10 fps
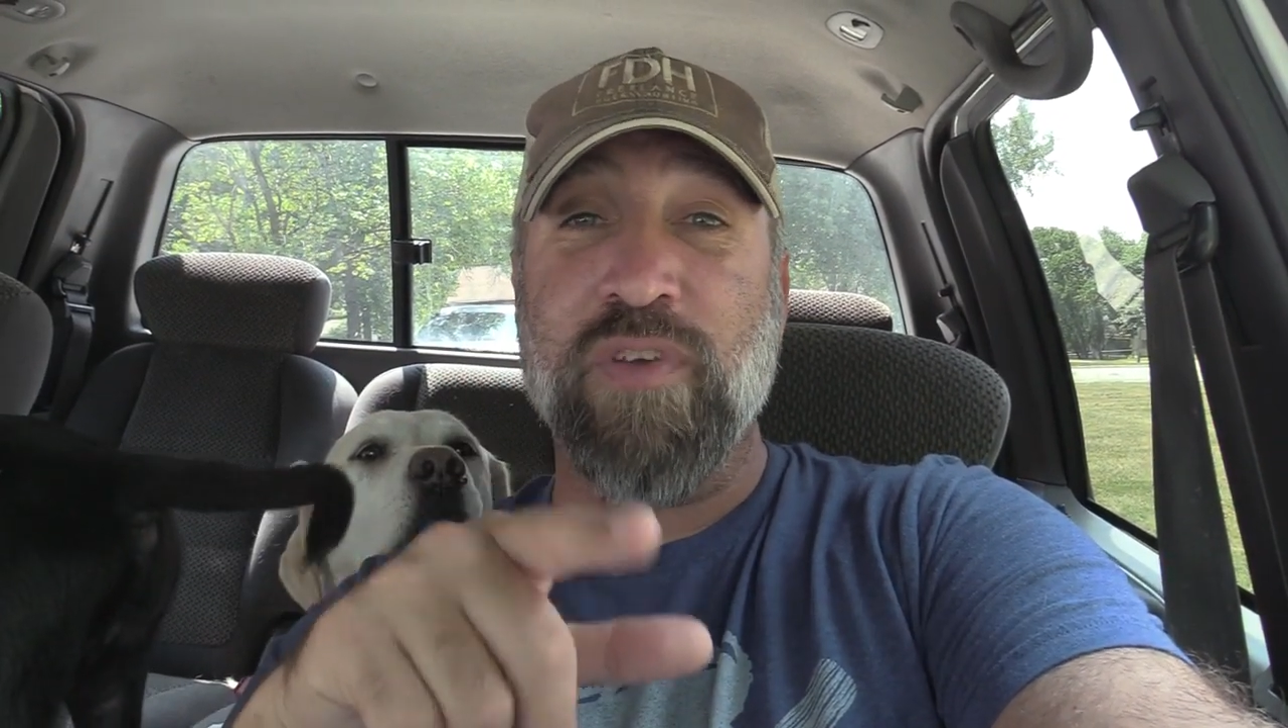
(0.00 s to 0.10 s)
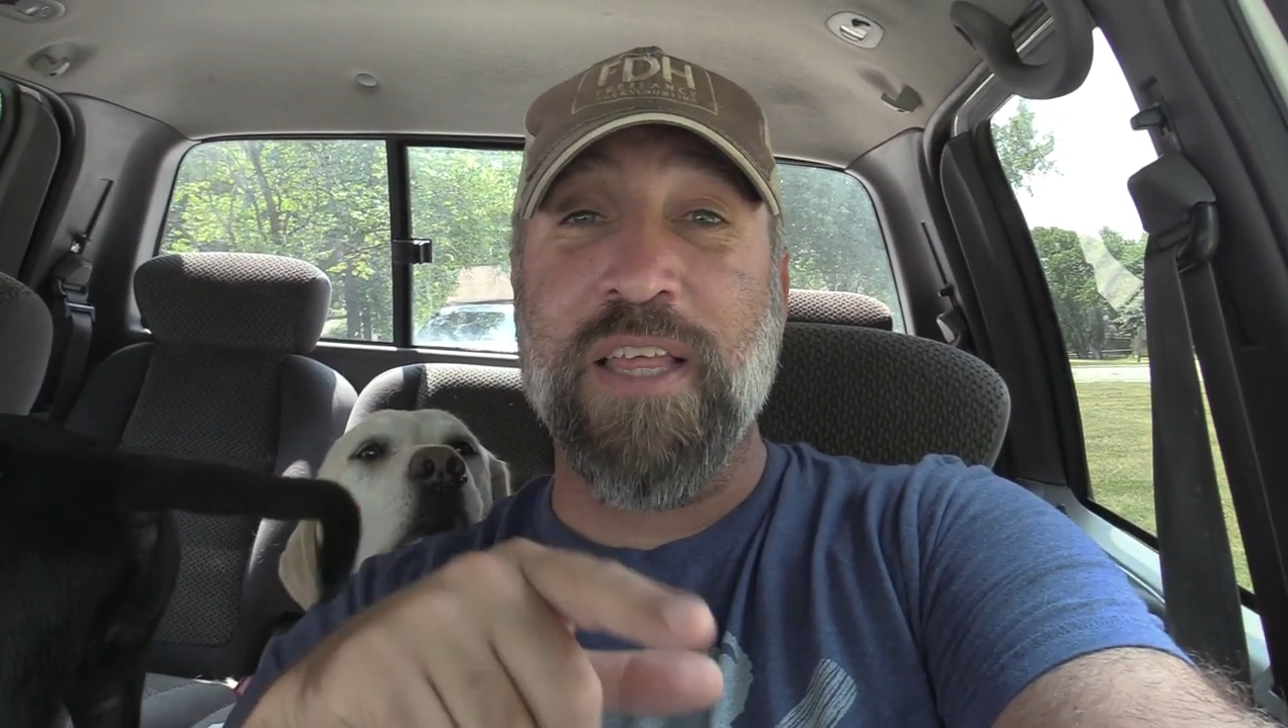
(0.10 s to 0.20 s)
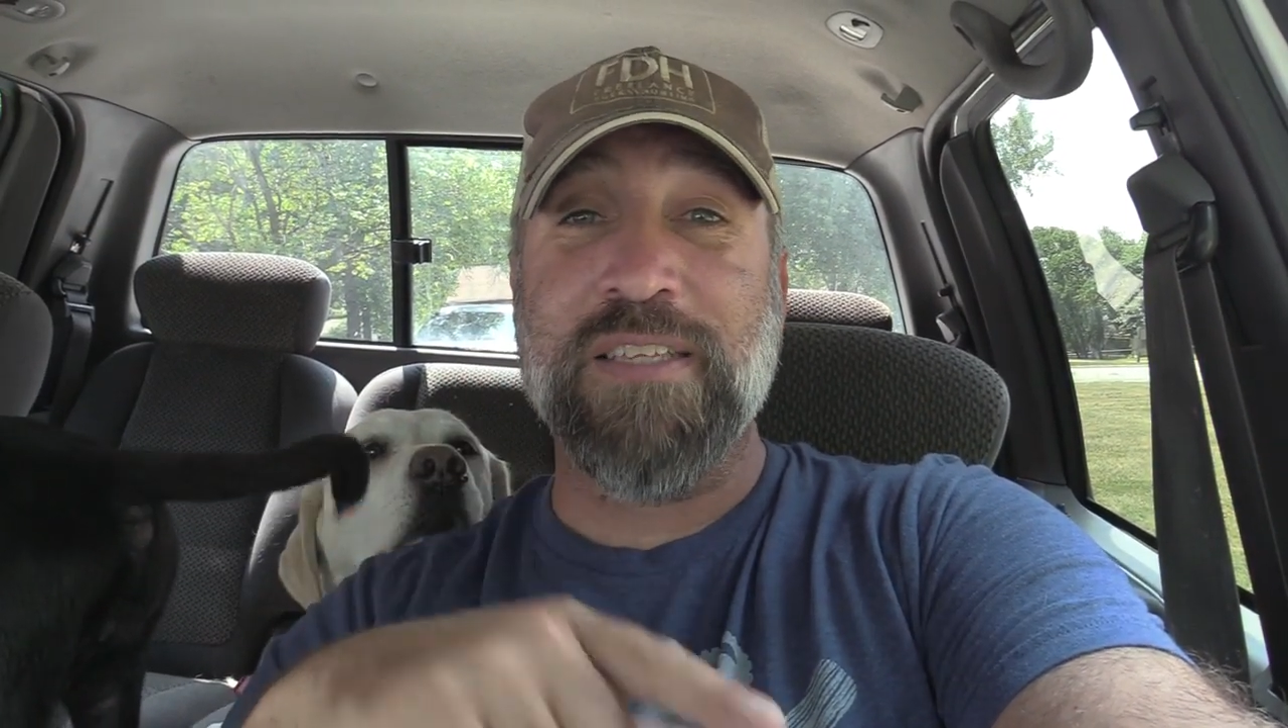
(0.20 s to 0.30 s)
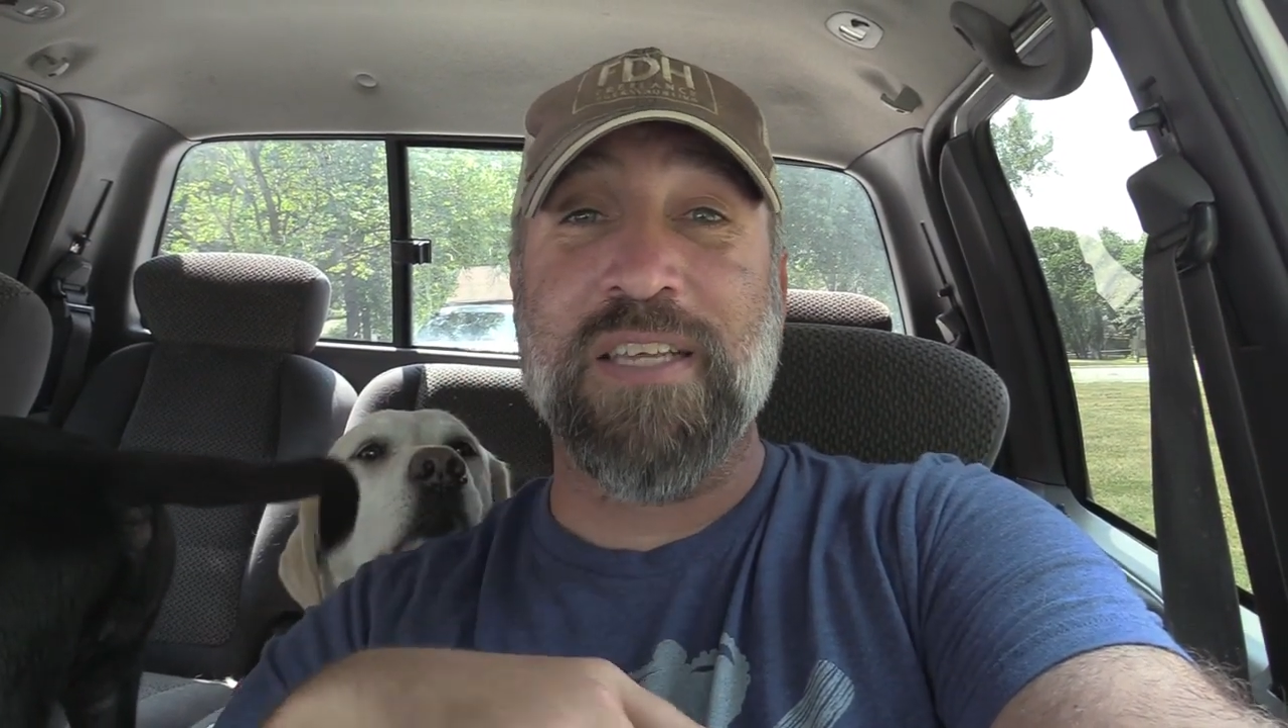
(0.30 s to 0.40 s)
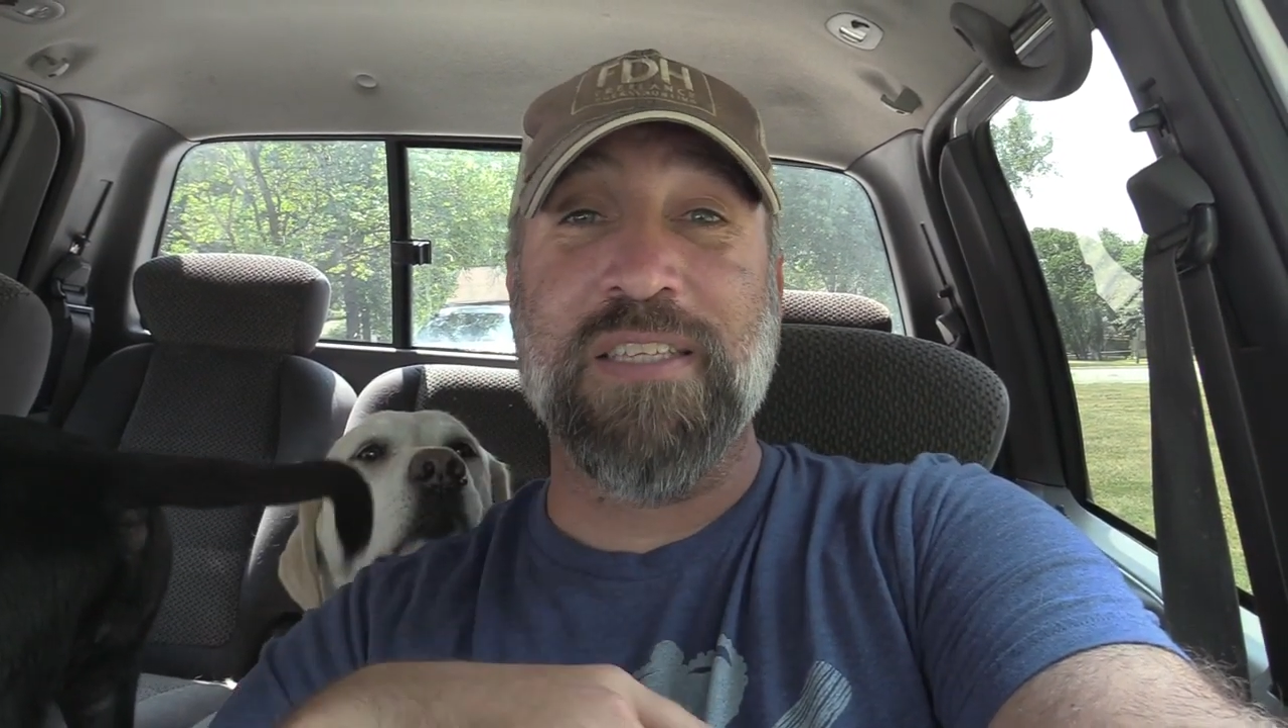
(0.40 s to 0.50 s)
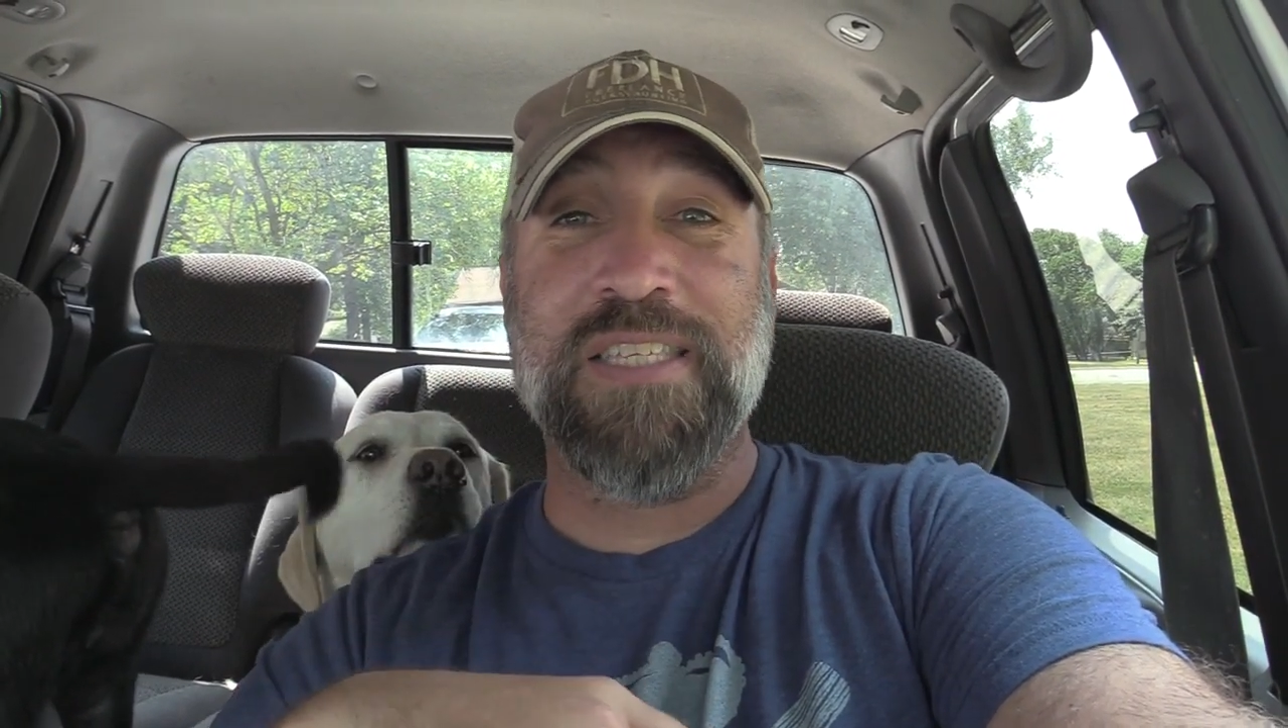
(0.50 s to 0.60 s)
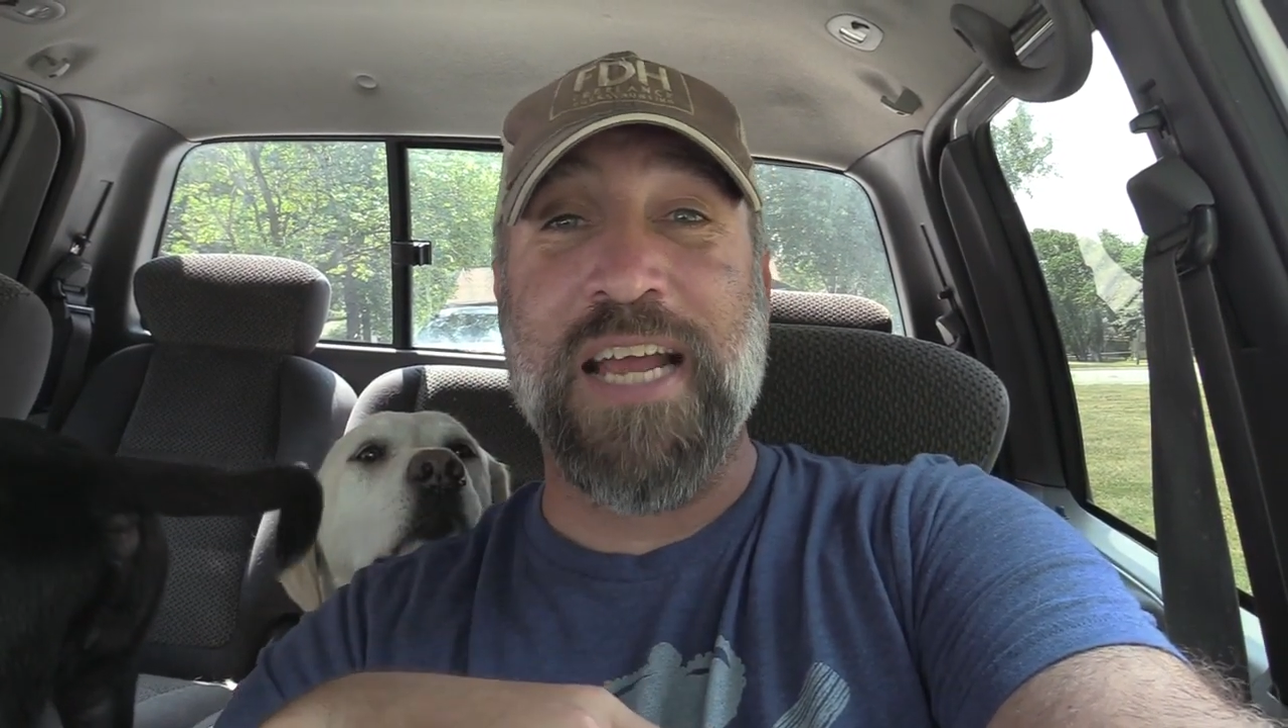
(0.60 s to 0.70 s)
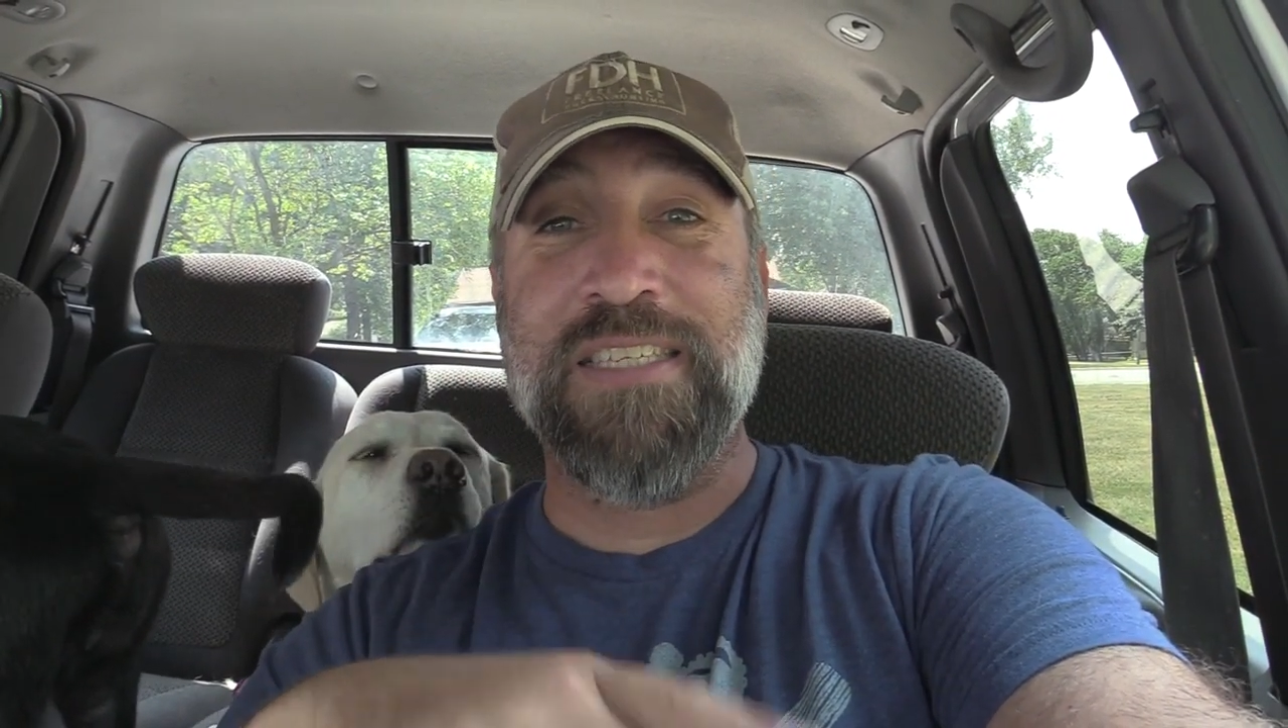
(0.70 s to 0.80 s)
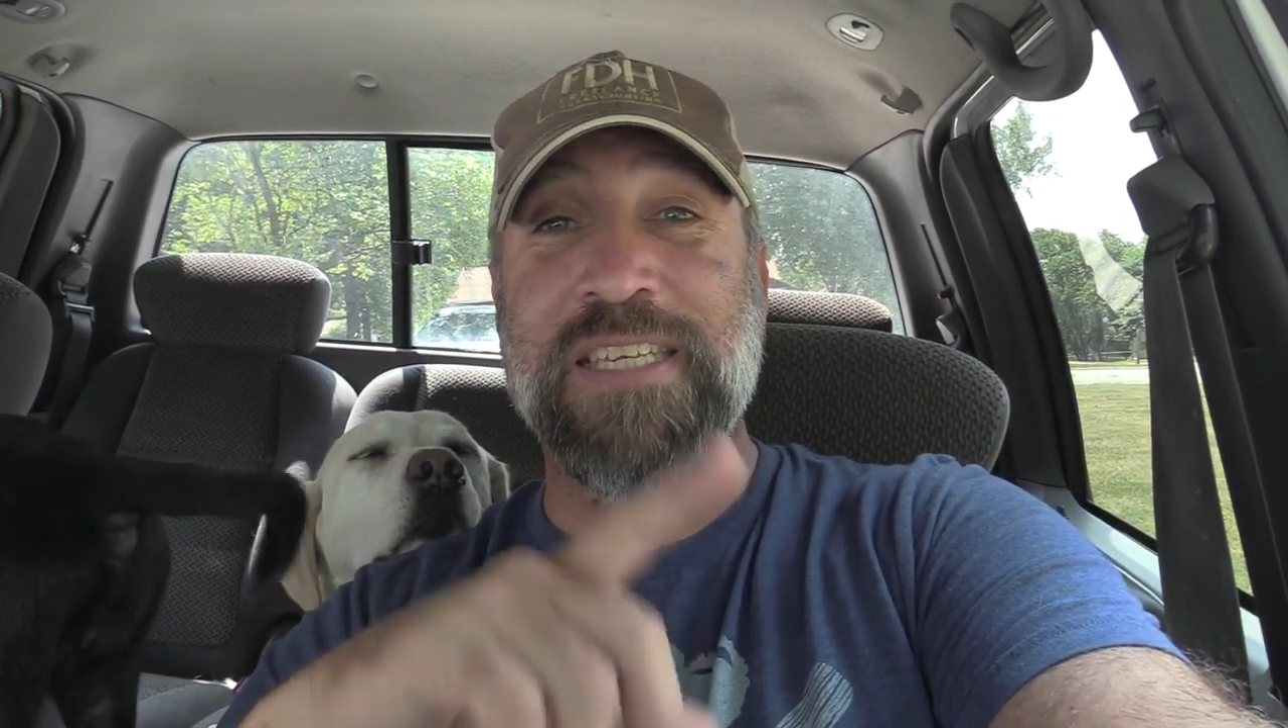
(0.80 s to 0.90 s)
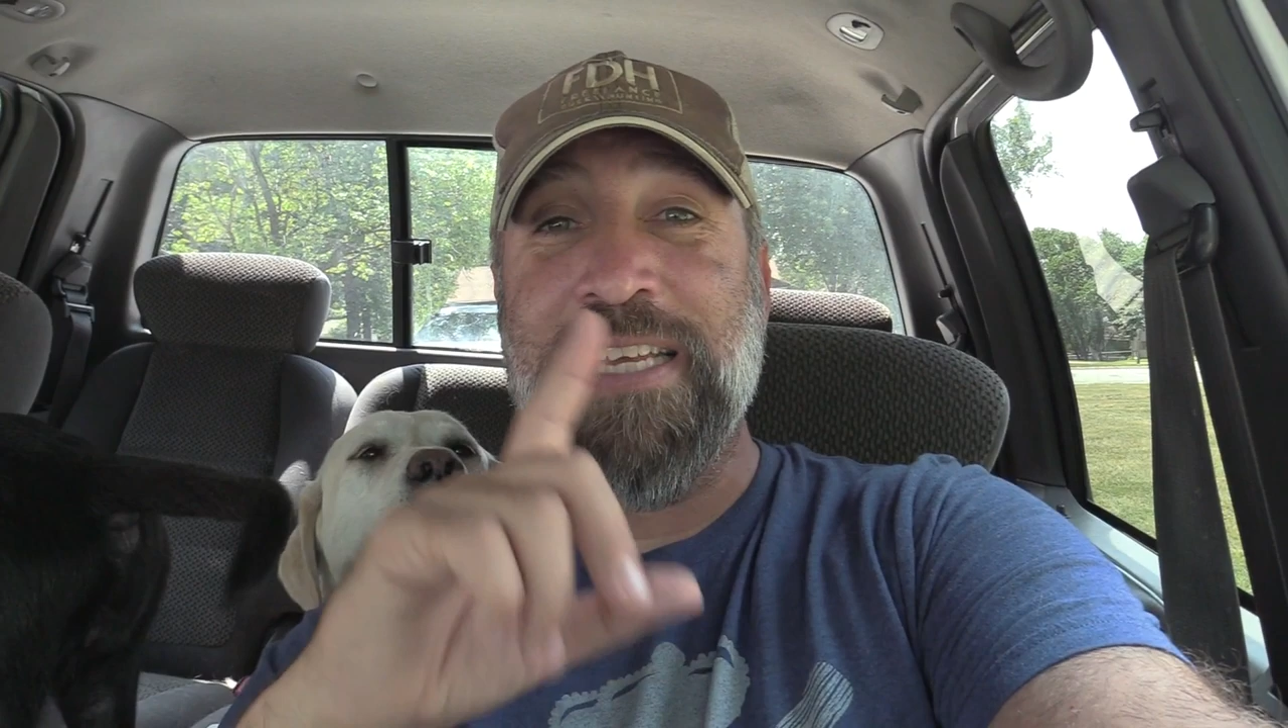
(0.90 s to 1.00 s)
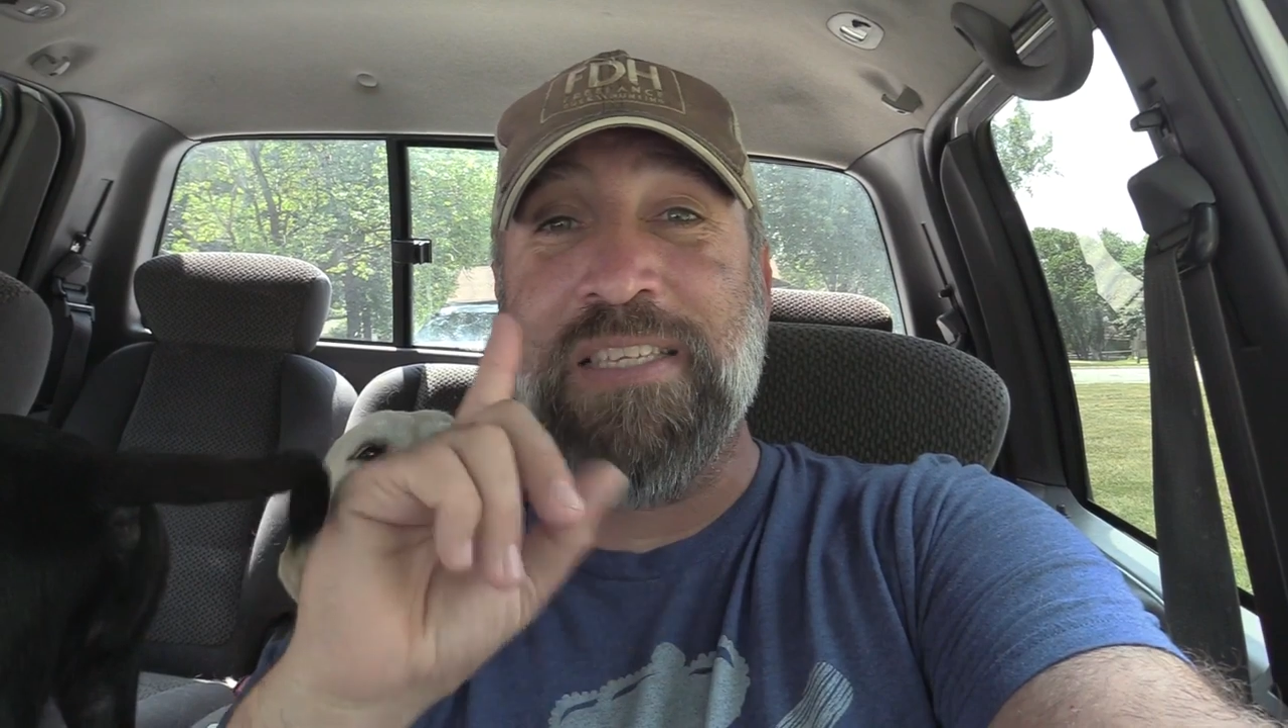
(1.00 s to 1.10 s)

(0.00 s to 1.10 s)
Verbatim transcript: Freelance Hunt Stats